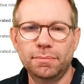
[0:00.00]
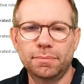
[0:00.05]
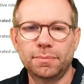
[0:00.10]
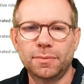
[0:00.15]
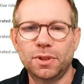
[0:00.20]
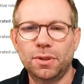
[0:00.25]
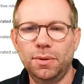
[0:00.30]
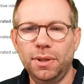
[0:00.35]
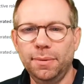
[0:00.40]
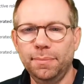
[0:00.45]

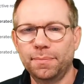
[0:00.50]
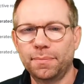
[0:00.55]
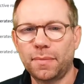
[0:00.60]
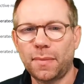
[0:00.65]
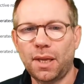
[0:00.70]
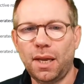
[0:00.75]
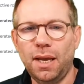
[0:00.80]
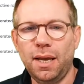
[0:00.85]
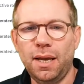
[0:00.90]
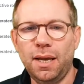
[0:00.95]
Sorry,
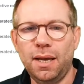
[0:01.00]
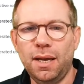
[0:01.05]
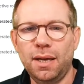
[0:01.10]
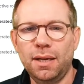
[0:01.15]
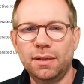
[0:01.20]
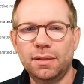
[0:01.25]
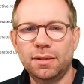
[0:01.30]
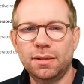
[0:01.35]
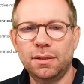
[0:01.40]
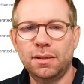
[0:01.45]

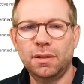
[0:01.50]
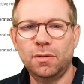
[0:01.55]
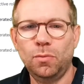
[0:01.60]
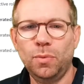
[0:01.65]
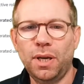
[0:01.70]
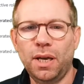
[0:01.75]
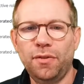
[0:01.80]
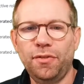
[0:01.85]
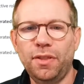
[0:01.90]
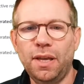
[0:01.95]
and
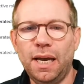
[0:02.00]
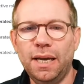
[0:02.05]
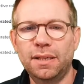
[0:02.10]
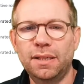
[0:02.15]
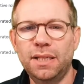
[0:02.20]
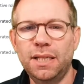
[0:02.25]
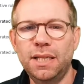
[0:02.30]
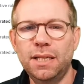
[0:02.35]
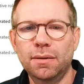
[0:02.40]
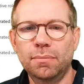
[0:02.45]
we have the
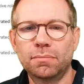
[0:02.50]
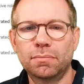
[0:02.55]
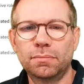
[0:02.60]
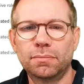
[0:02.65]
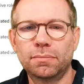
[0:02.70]
ID